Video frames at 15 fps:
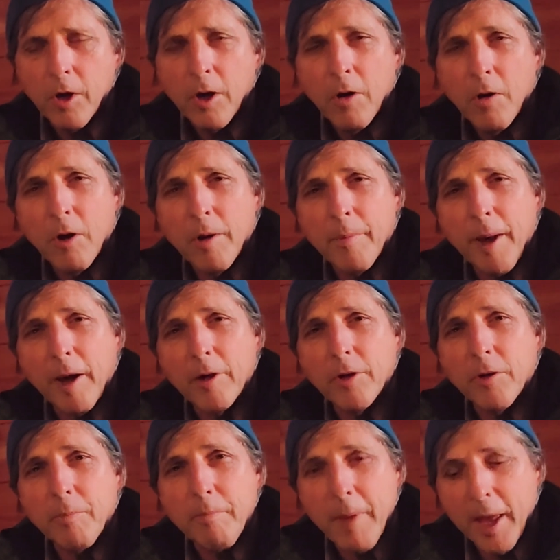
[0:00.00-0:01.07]
or about
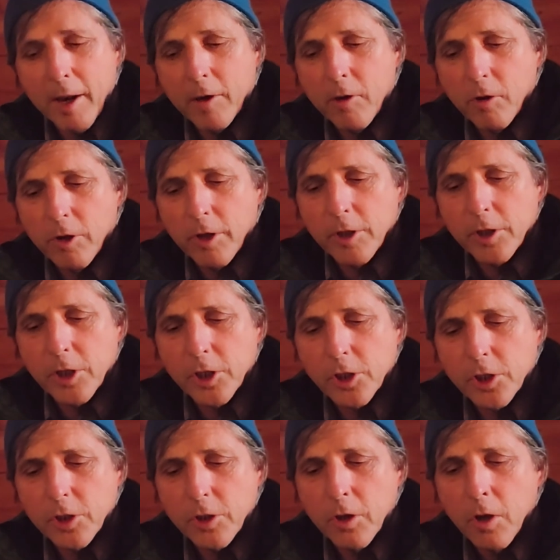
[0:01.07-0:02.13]
your medical
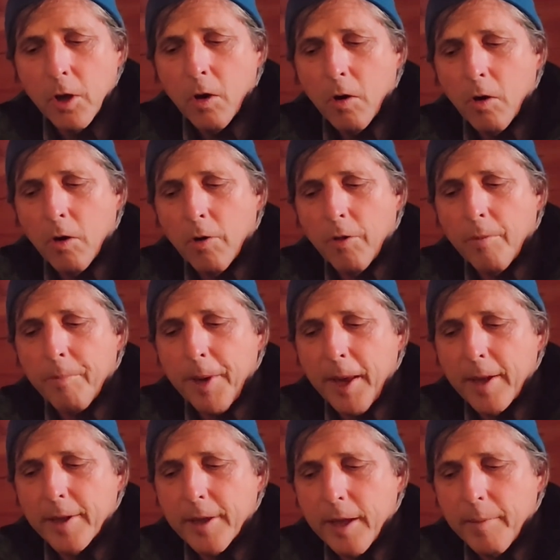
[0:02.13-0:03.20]
condition or the
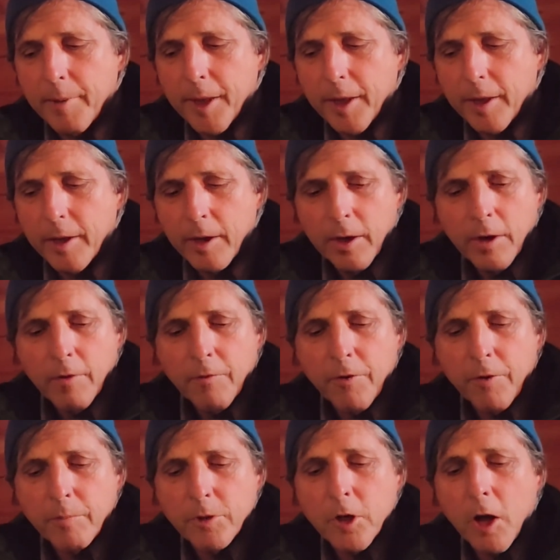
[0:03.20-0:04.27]
pandemic
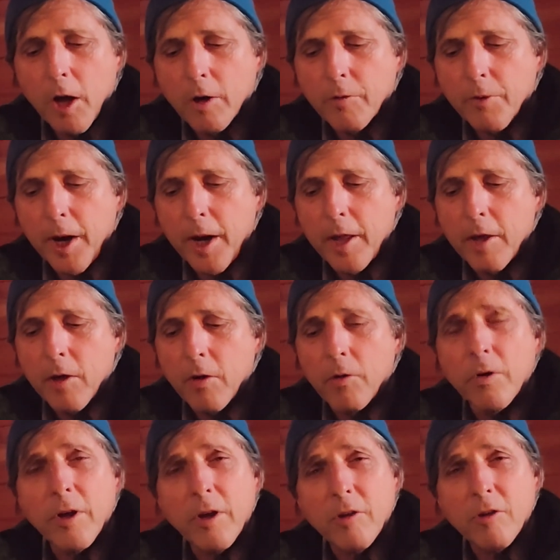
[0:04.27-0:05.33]
from talk
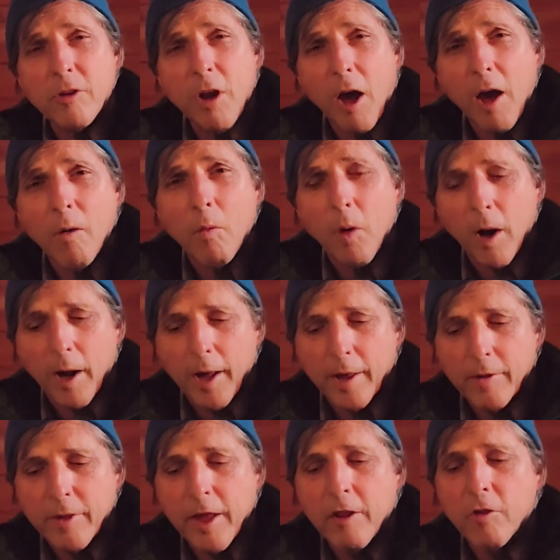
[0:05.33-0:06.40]
radio is not
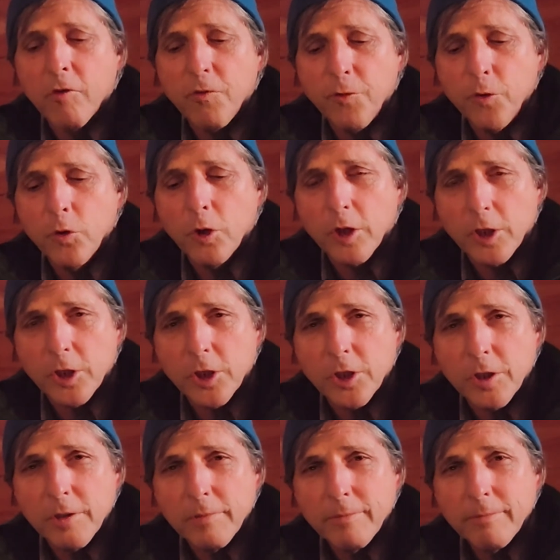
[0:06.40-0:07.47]
wise. That is
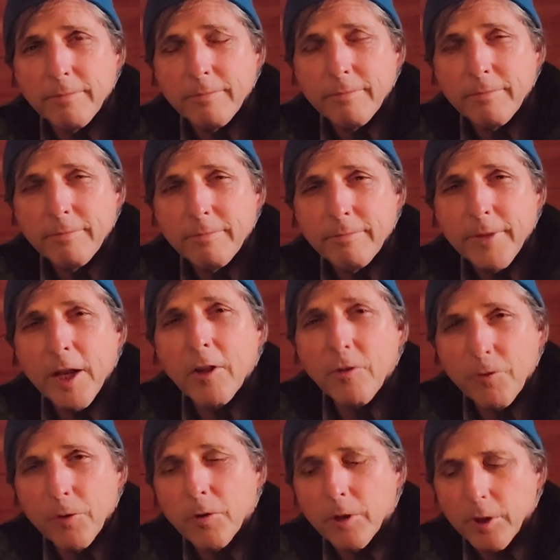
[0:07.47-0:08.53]
foolish. That is
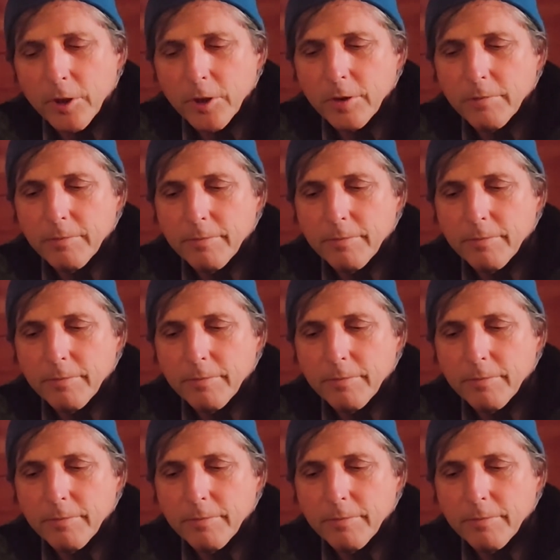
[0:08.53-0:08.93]
foolish.